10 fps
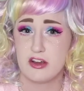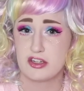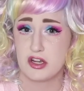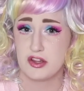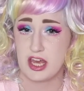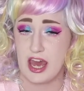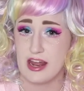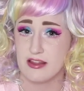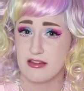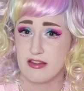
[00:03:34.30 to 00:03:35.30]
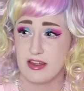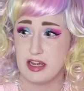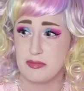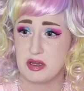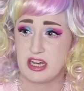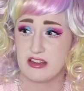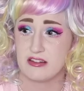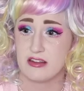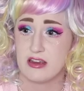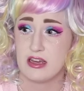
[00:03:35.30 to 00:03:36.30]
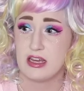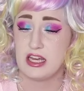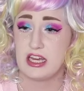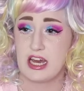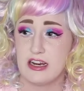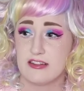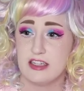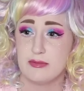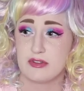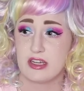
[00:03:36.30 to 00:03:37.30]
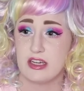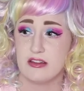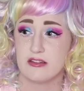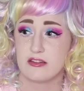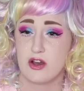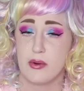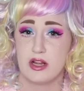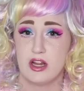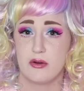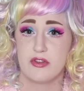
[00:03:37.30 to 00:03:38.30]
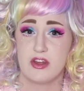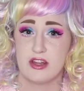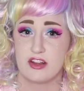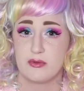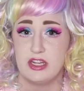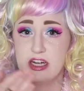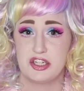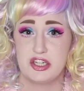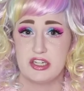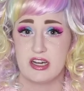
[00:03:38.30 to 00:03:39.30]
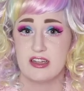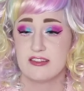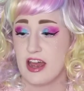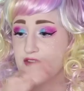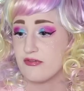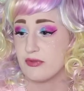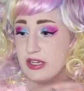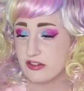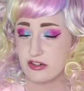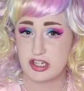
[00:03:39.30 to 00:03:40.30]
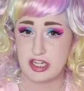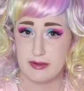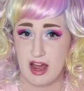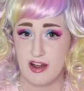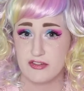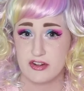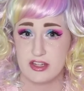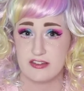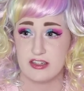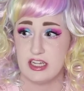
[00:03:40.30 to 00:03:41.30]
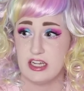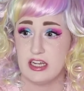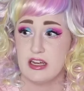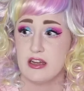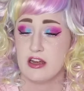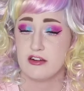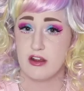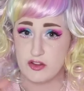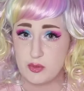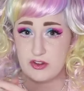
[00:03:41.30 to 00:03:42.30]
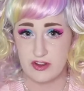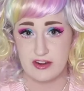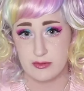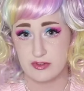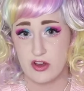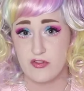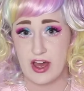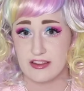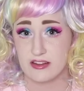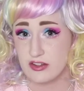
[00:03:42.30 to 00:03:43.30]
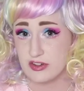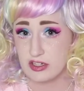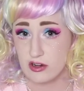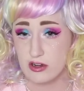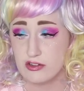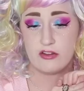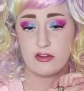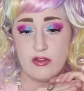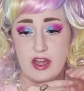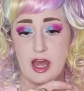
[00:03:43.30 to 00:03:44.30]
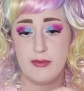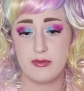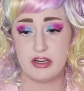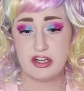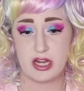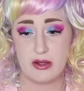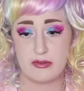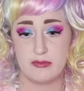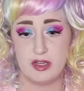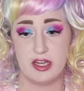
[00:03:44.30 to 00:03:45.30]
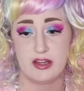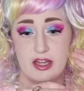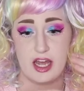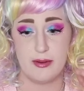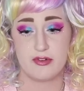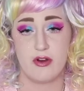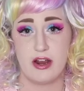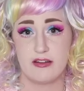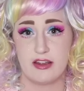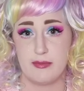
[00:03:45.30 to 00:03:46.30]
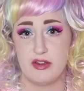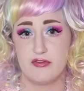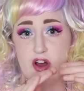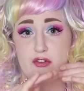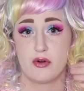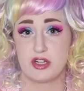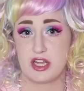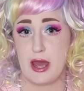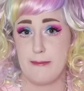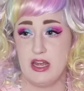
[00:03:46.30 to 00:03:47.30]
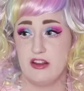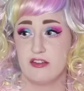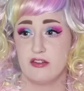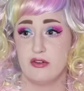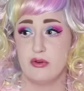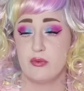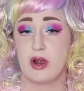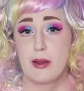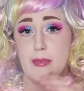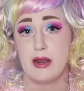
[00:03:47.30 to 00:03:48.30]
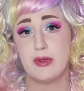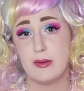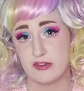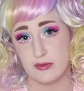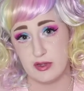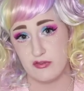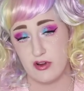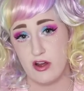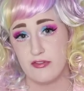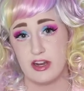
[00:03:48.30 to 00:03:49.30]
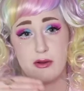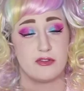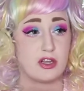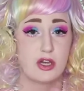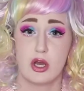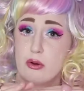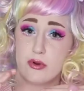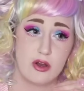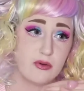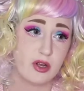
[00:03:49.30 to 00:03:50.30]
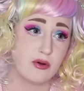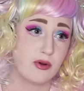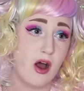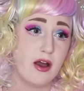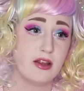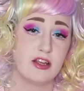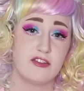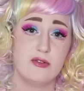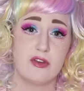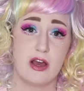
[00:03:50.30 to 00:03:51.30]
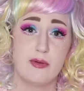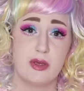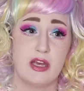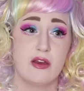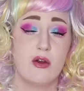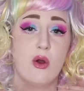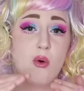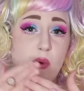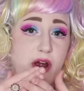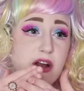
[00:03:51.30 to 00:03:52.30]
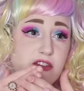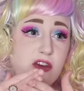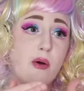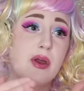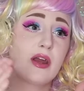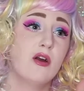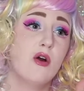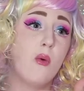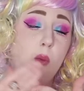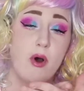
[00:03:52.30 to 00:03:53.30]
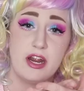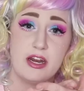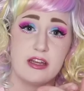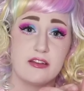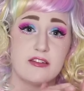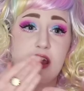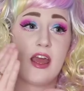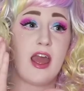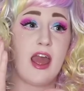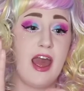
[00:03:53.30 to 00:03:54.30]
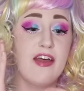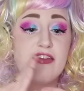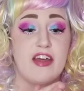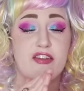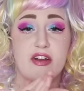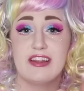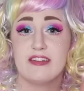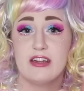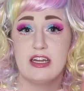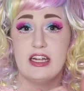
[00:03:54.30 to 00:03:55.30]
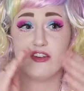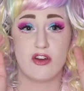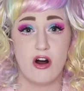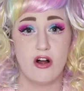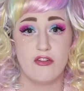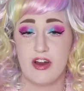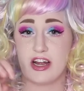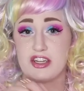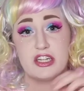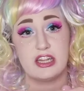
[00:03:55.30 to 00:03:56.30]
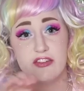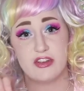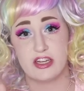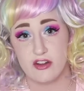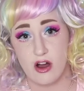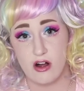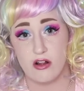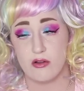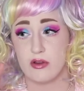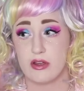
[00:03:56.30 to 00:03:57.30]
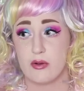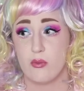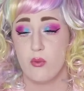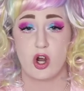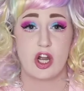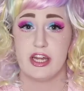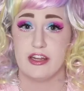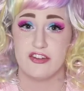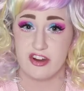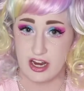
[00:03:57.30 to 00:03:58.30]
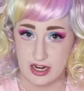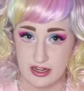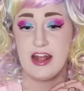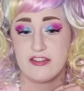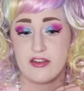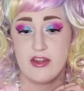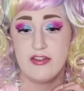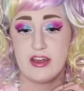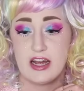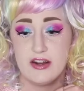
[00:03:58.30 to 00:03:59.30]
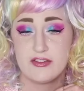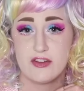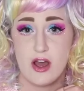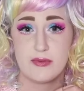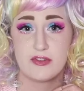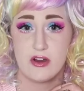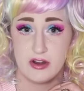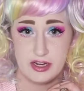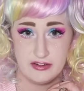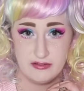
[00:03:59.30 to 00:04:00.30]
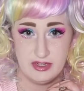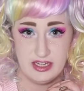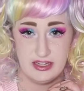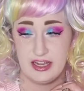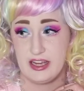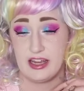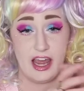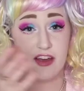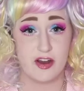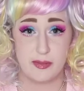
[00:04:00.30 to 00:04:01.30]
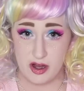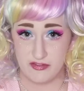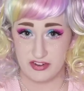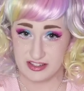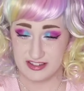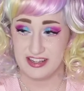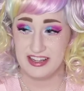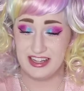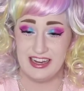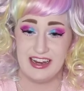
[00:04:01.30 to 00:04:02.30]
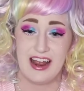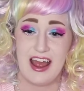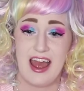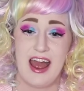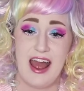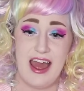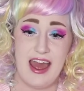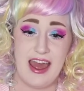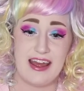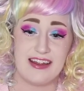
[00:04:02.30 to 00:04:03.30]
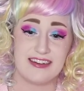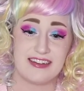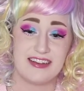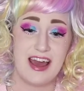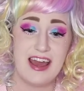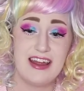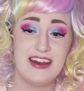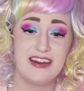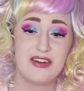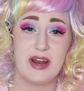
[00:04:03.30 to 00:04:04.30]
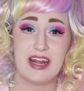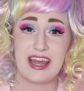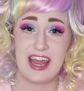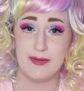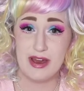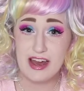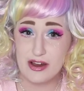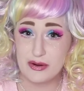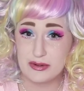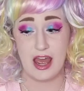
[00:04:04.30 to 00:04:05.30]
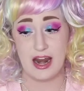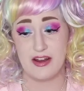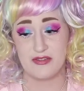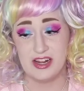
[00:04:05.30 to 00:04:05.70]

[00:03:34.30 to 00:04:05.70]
touch on the Ken thing because he kind of seems like he's going along with it and that's what he actually does. I've researched him after this and he does present himself as a living doll. So they kept reaching out to me, they kept trying to get me involved or to get me to recommend people to be involved and I was like, no, no, no, not unless you tell me where it's going, what it is and that there isn't any doll fashion, living doll wordage in it. And so then they kind of stopped talking to me. They gave up, obviously. And then when it came out and I